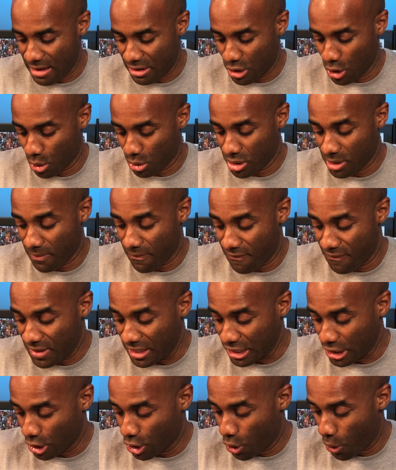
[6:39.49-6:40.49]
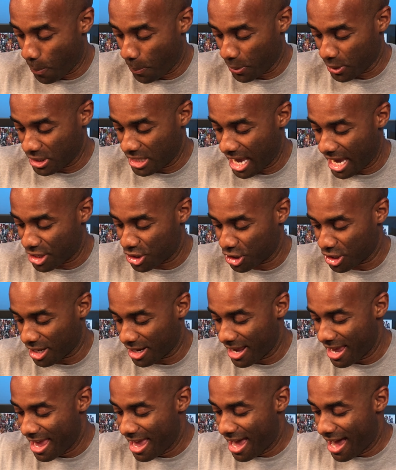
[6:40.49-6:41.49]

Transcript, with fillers: you know, some physical protection.